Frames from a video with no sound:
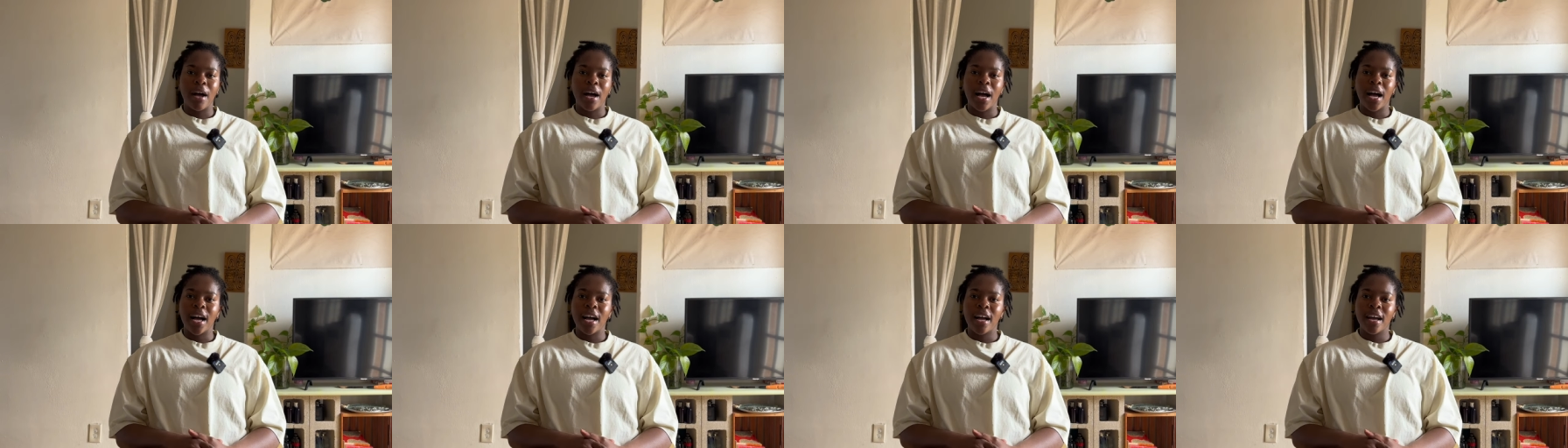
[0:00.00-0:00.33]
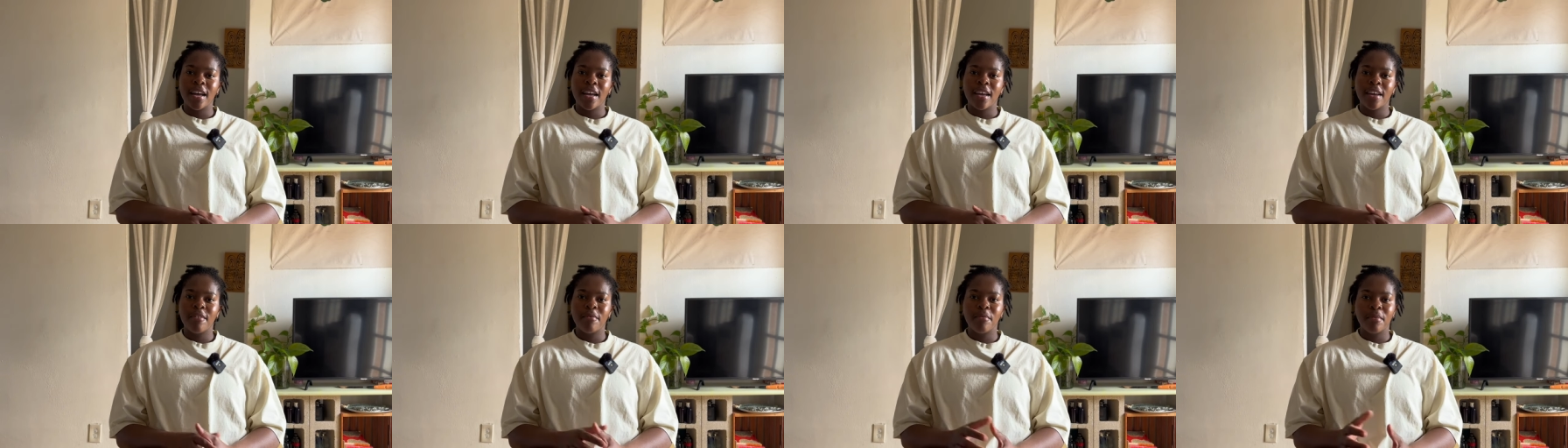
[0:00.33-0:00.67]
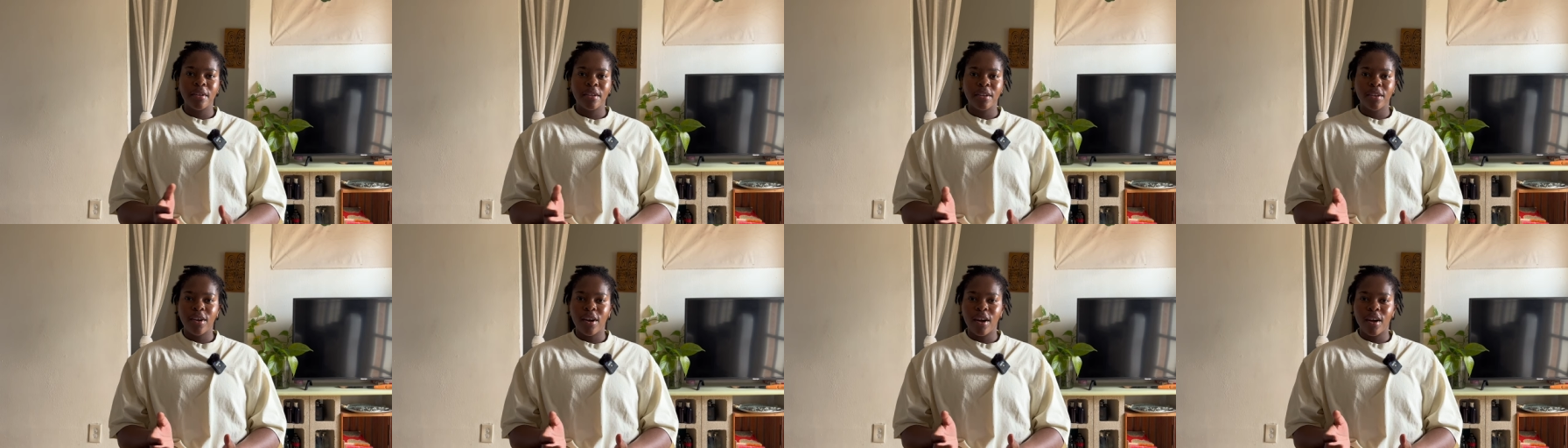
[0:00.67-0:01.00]
I have
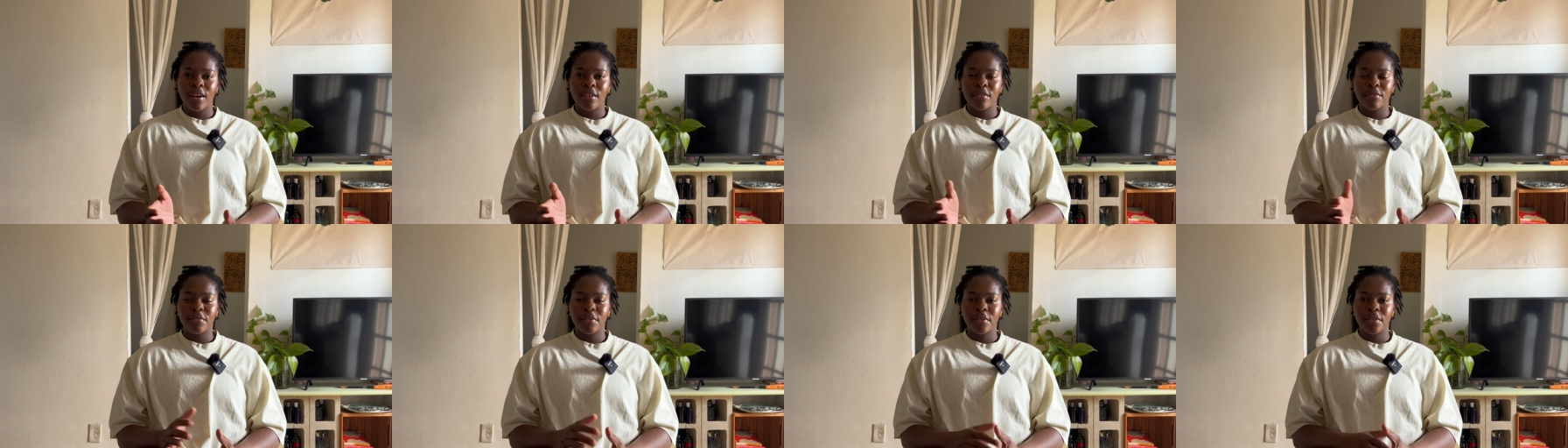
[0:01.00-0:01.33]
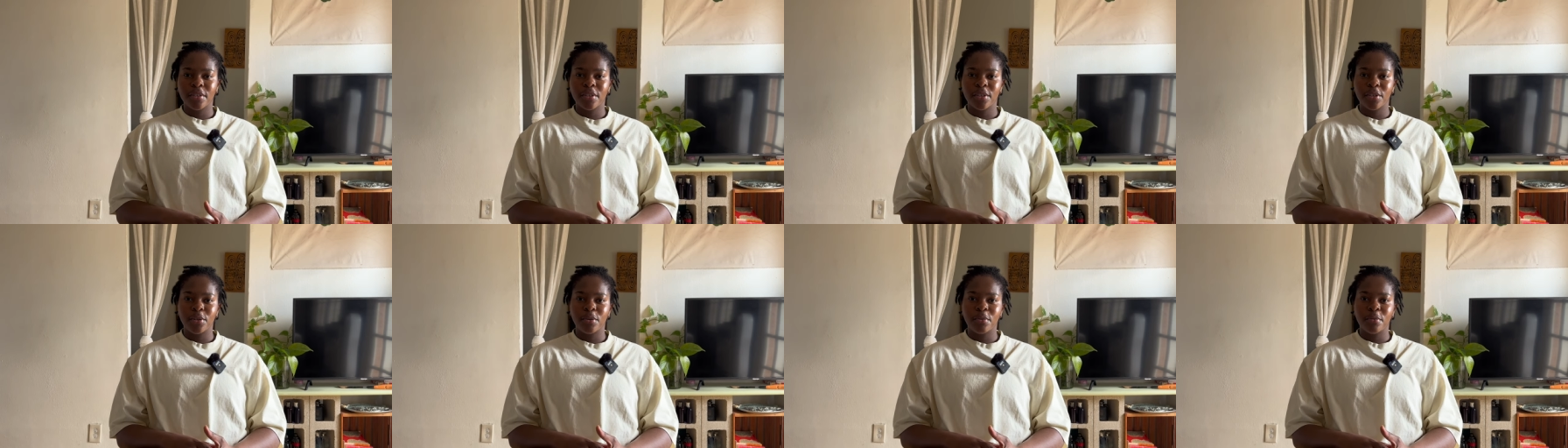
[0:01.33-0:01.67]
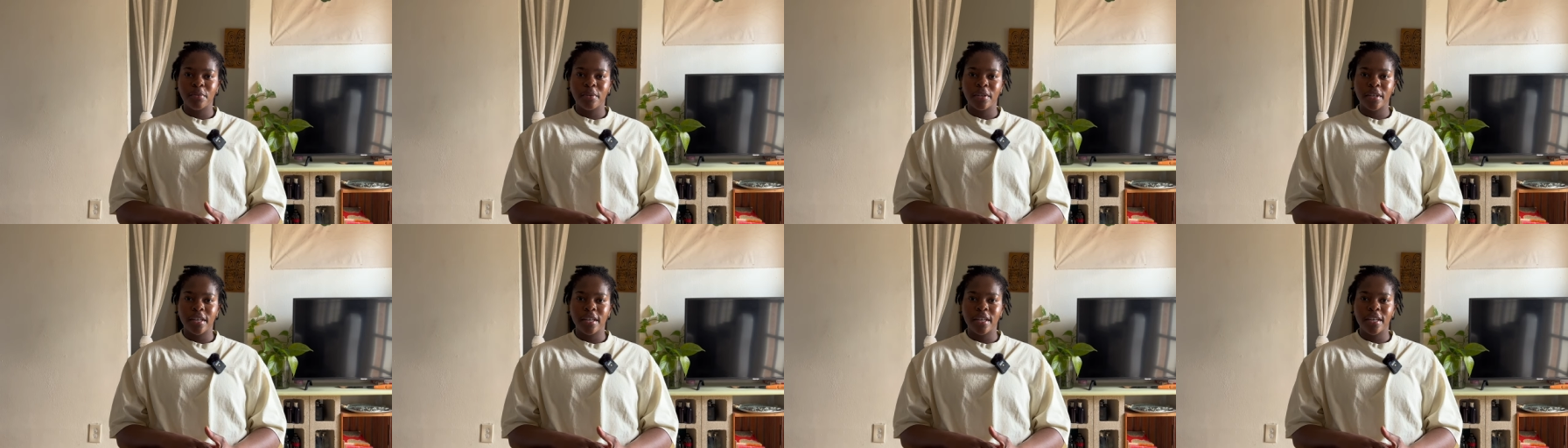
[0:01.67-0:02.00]
been gone for a little
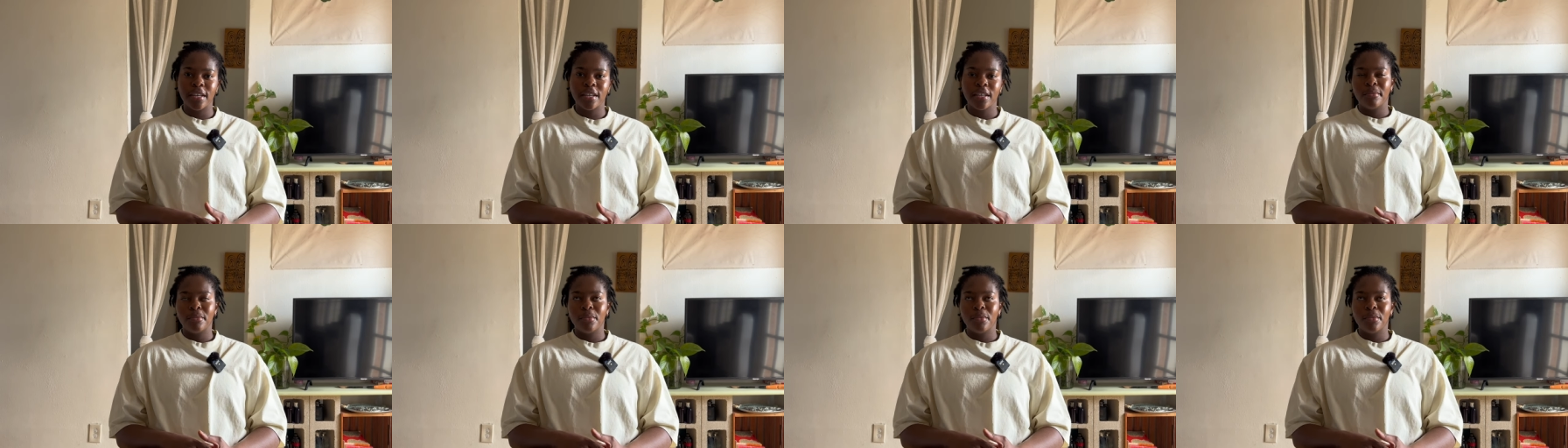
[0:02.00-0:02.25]
bit.